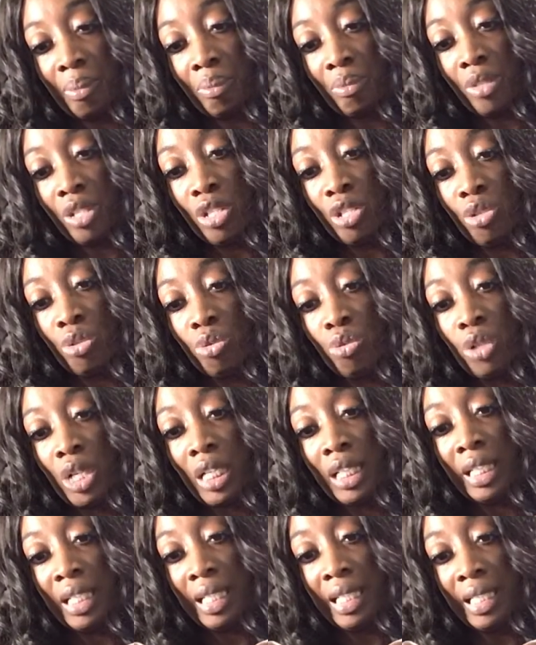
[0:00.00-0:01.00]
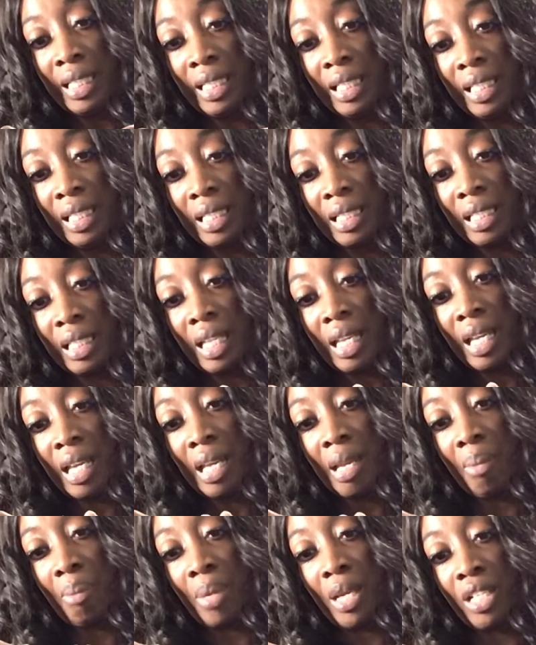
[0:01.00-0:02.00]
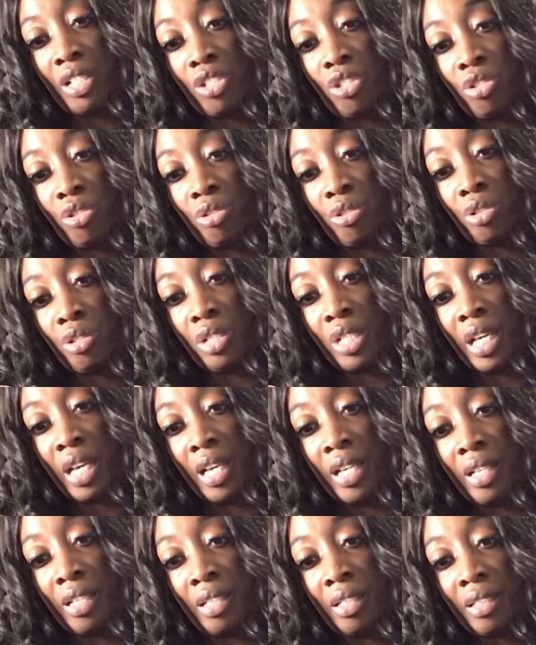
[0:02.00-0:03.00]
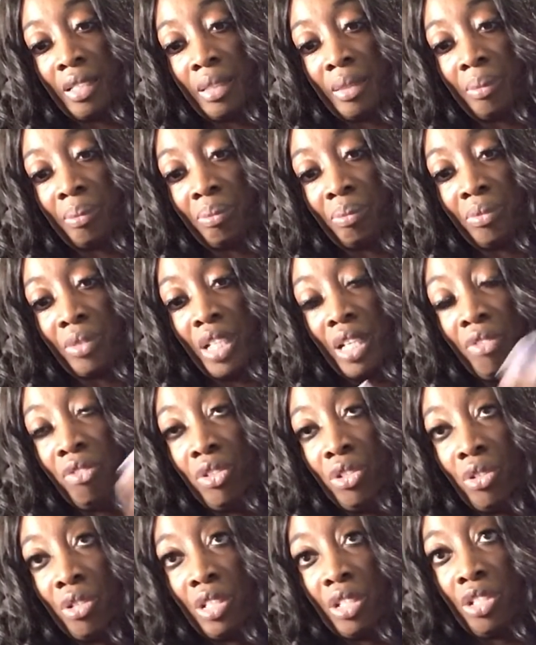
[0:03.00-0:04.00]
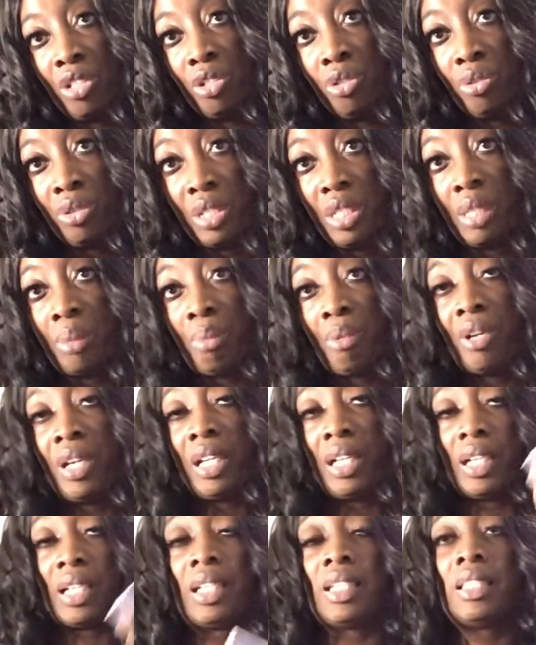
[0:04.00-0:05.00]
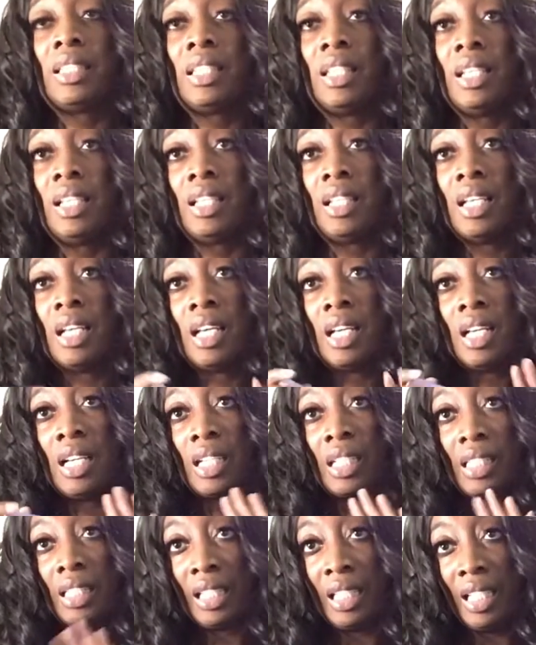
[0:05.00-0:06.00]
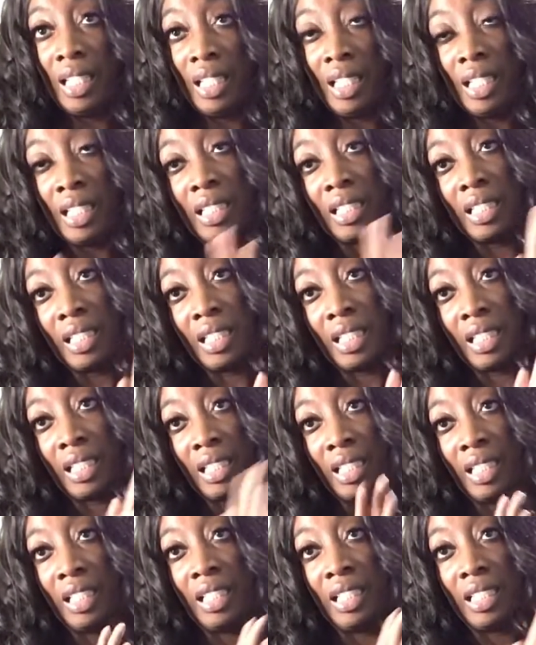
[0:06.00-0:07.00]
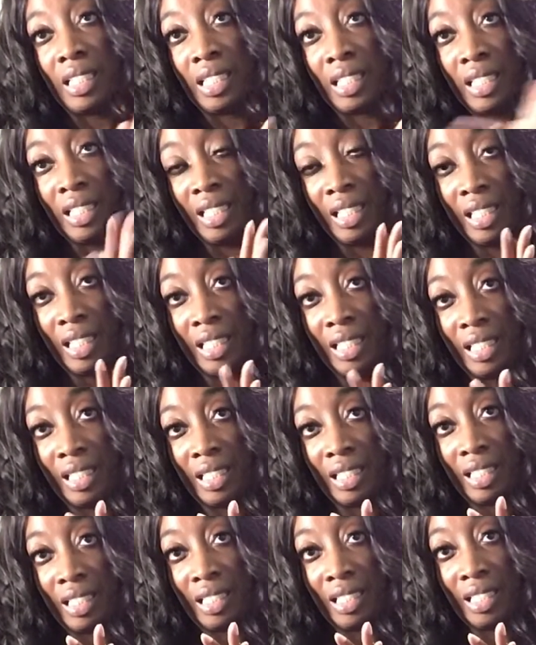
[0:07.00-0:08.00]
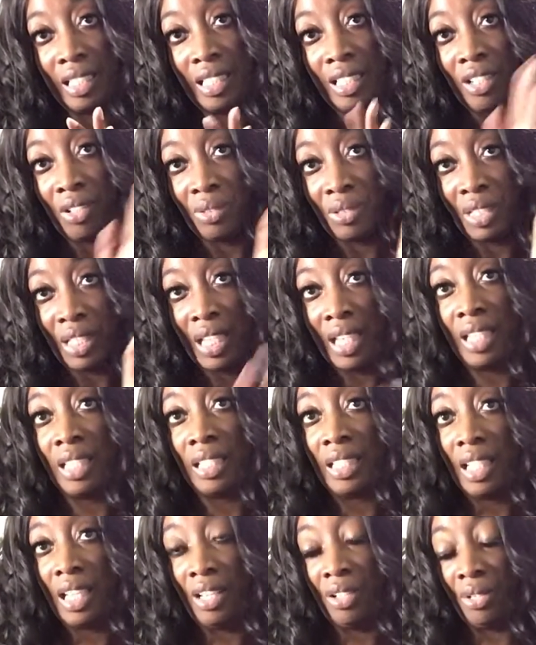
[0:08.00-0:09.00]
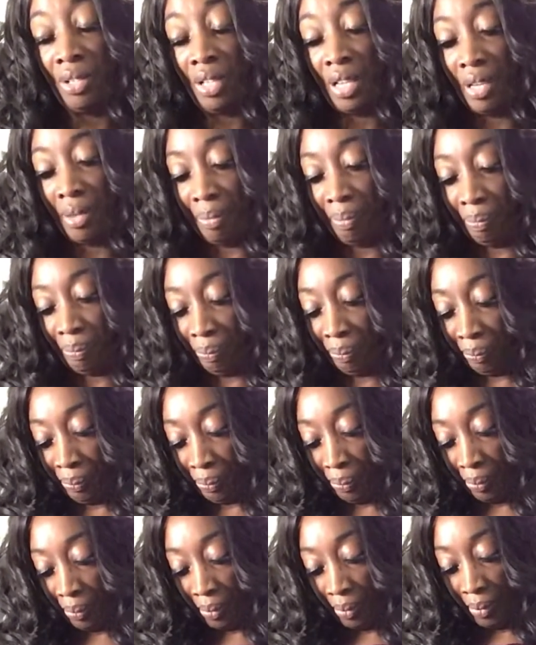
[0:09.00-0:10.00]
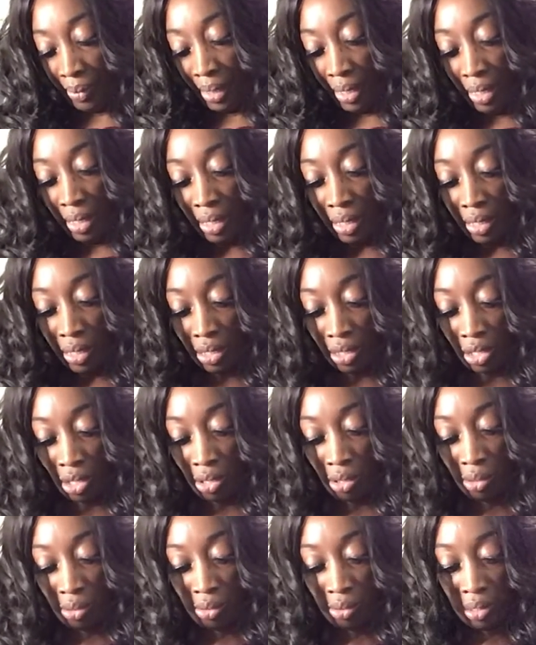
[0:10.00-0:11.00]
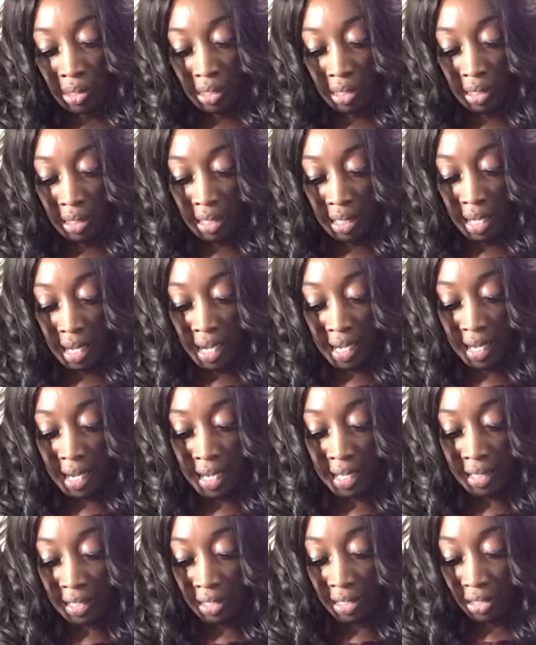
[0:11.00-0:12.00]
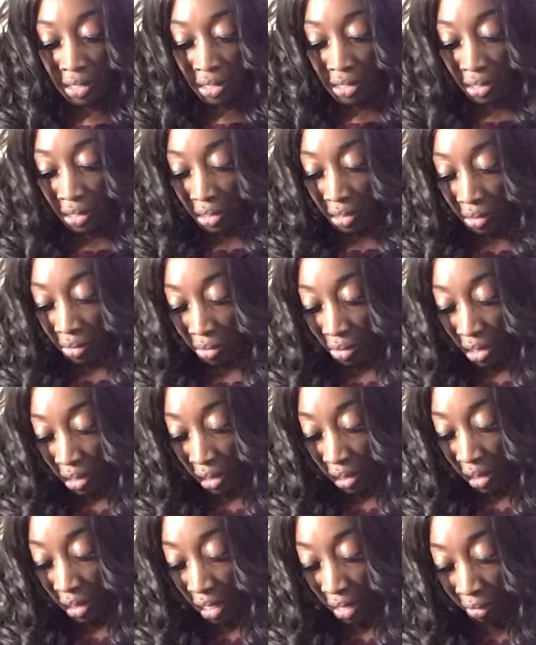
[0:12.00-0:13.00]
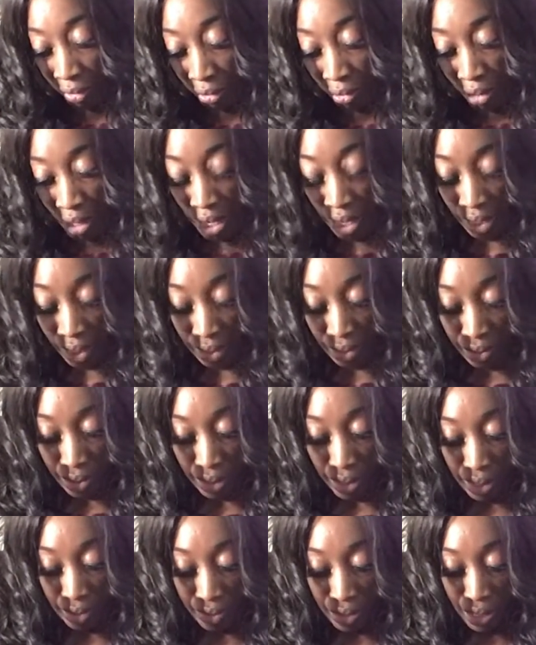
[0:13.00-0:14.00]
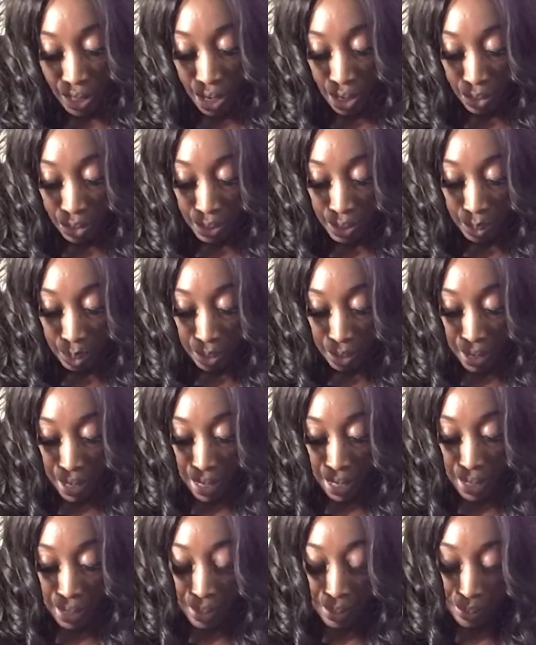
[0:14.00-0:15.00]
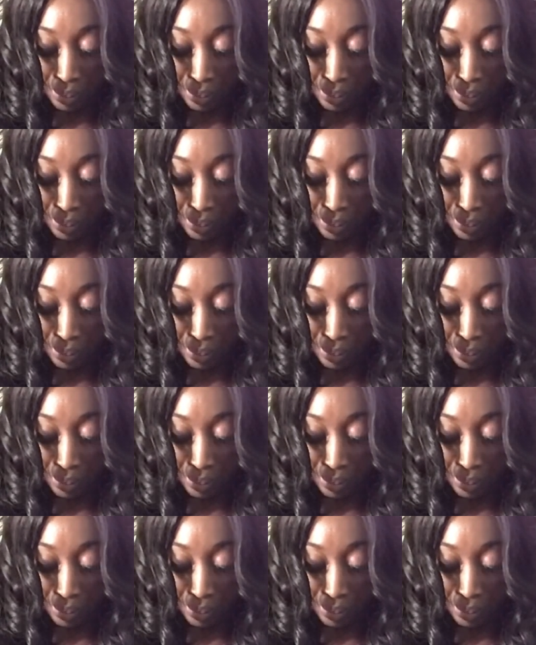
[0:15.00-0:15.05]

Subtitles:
you clean it, and make sure that if you're going to use this brand, like I said, clean it, clean it, clean it. Don't say I didn't tell you that. So I got several colors of the Coats brand,